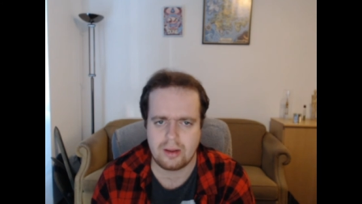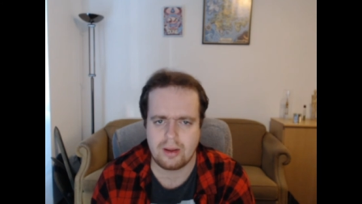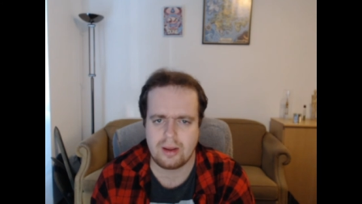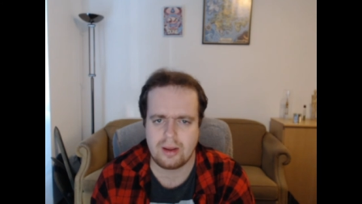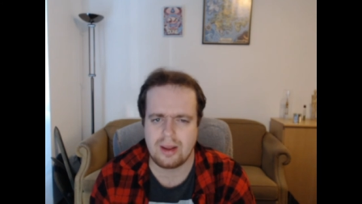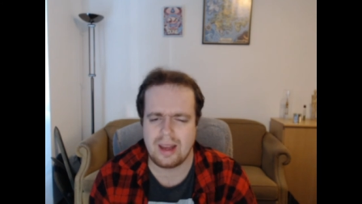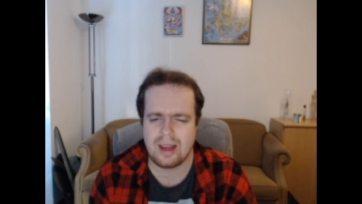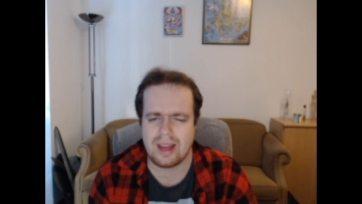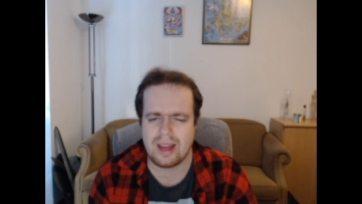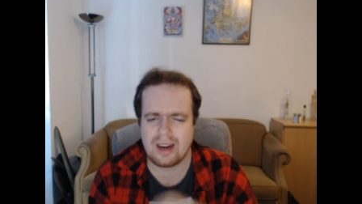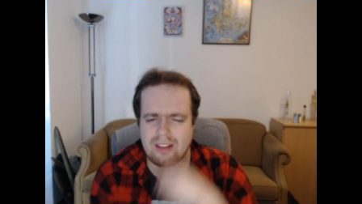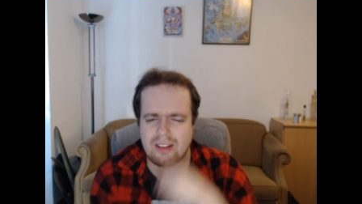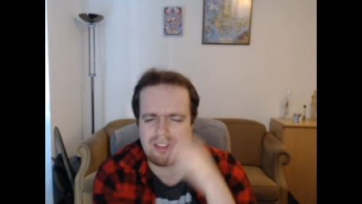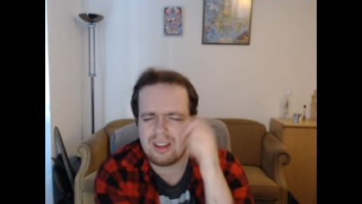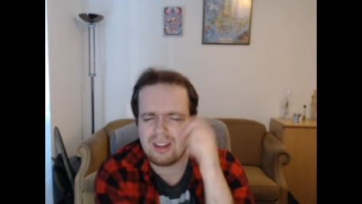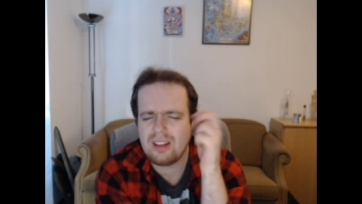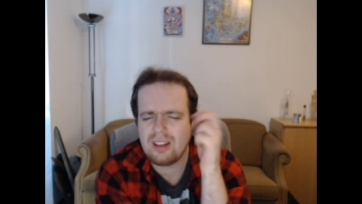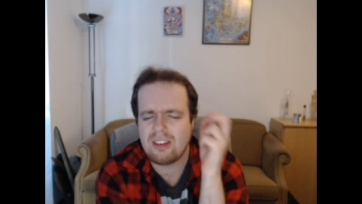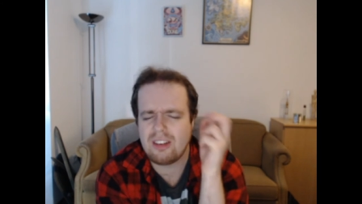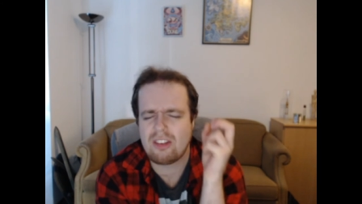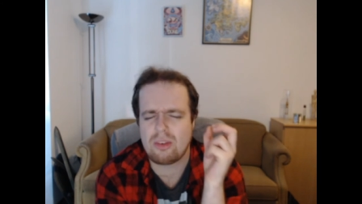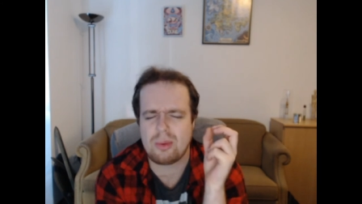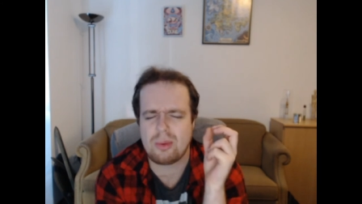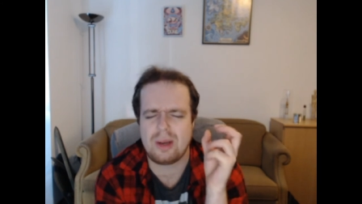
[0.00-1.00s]
And I think
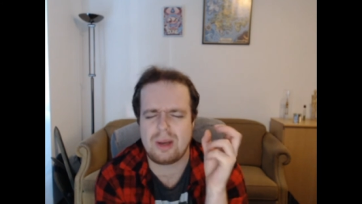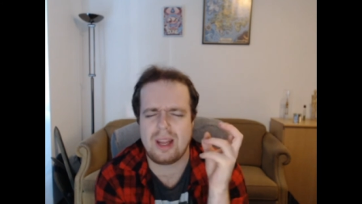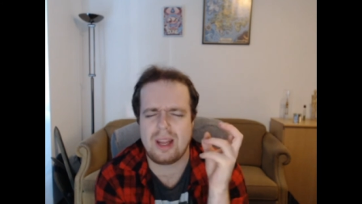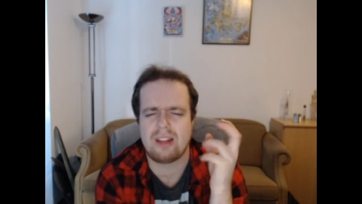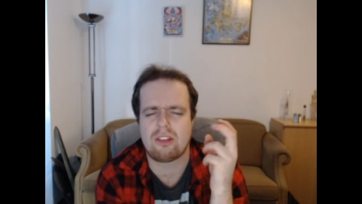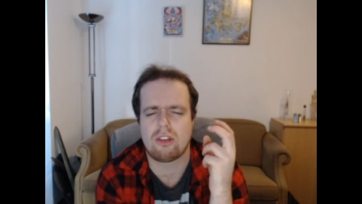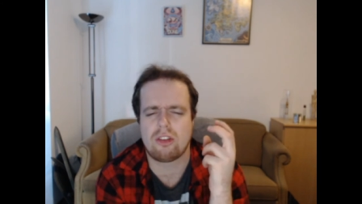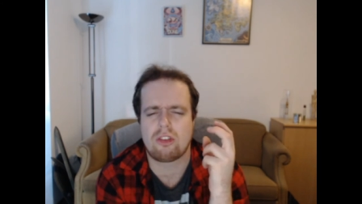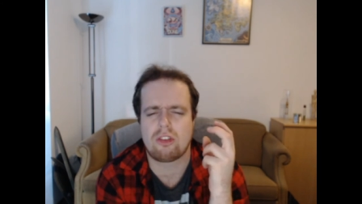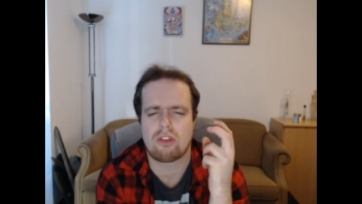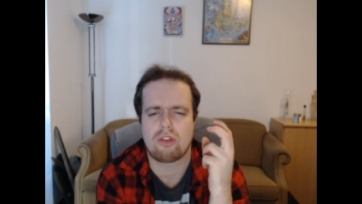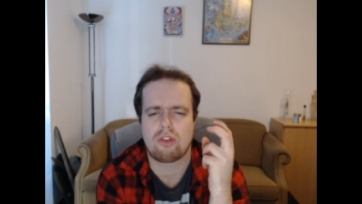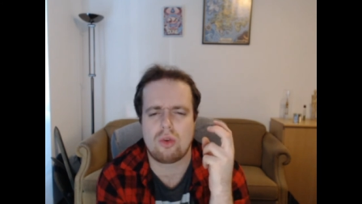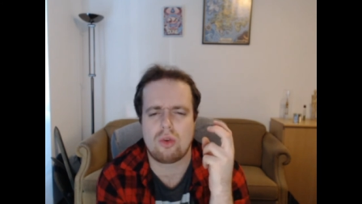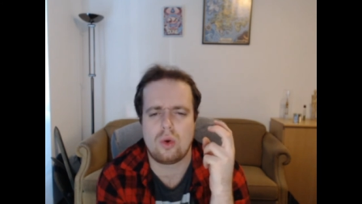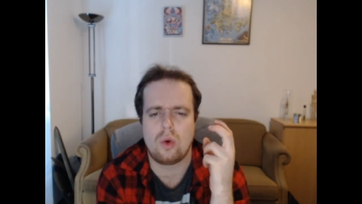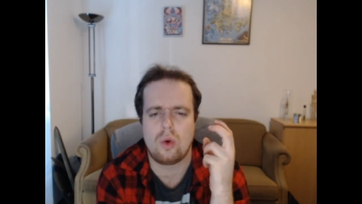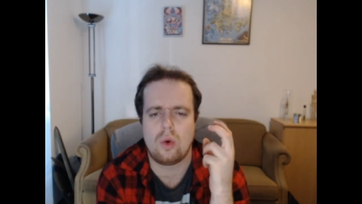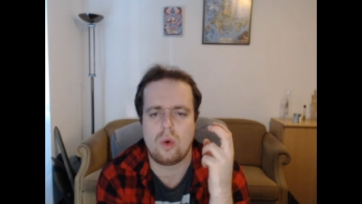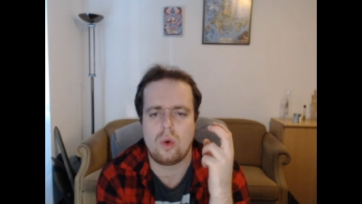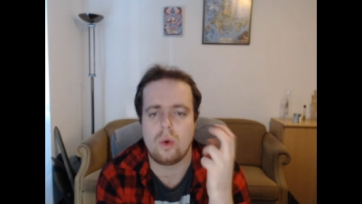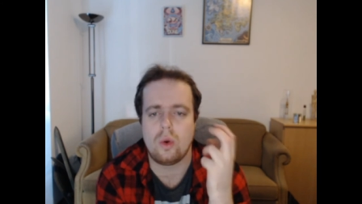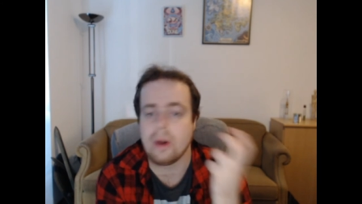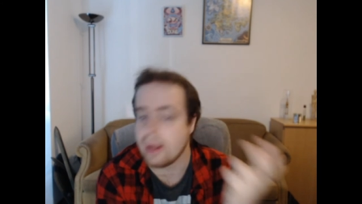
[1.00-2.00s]
this is related
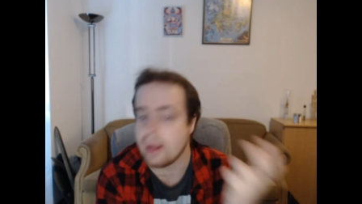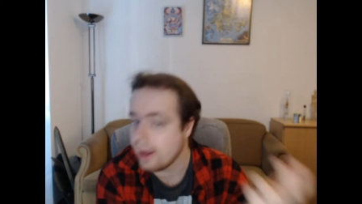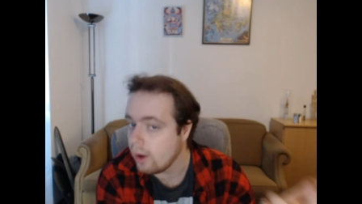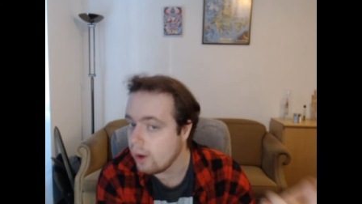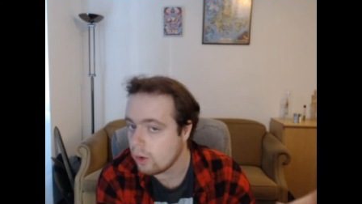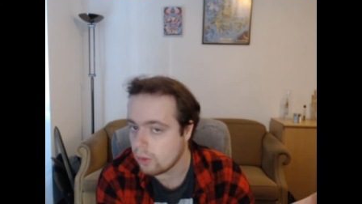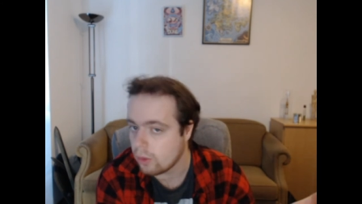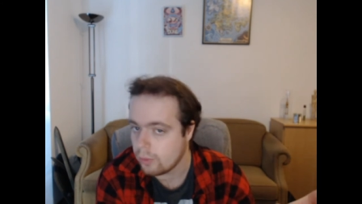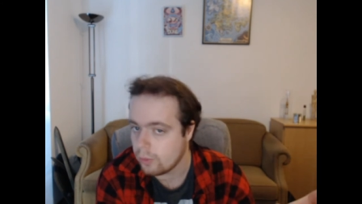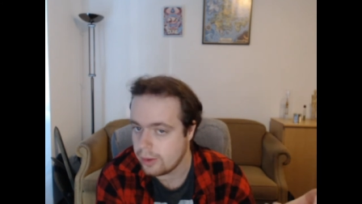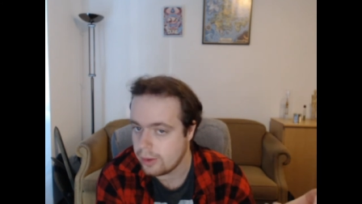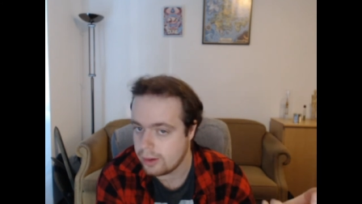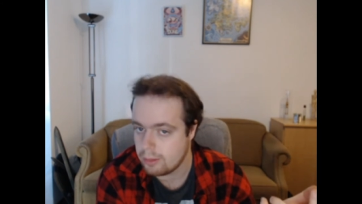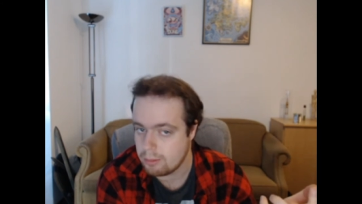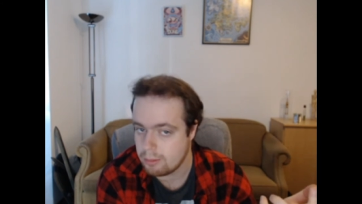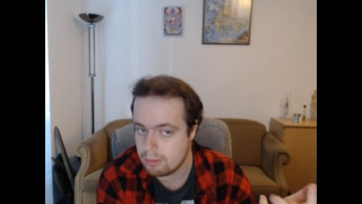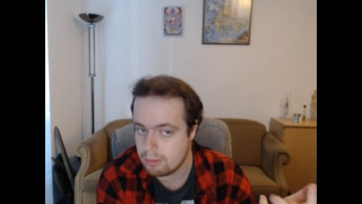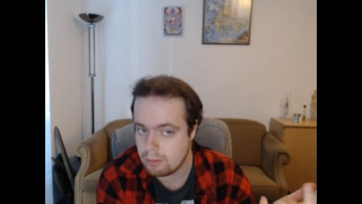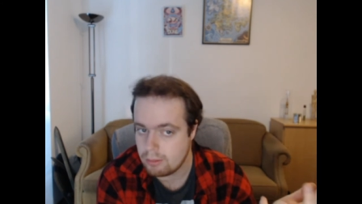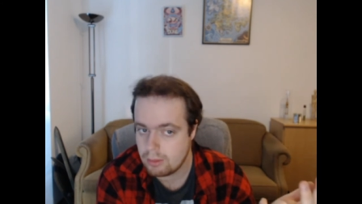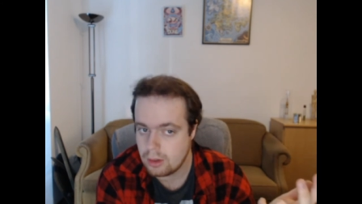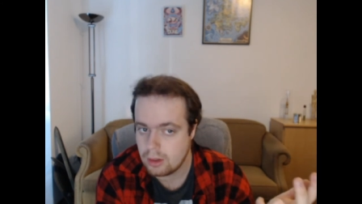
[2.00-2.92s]
to the algorithm.